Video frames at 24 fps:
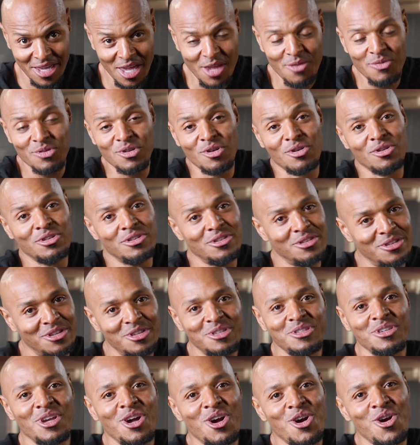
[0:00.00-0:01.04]
even though the,
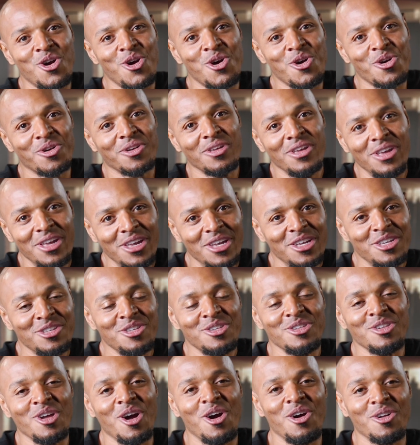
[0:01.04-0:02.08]
the song
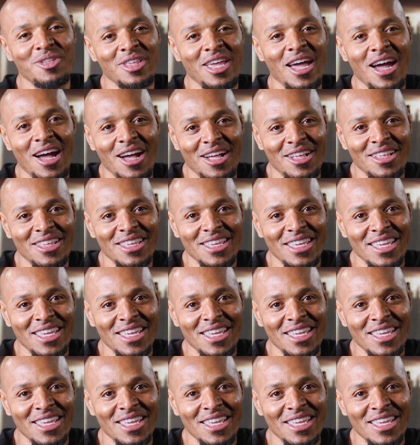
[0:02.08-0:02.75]
stalled out